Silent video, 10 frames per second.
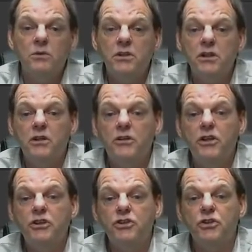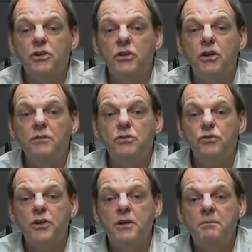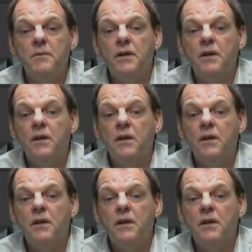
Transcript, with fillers: We'll see you tonight during the live stream.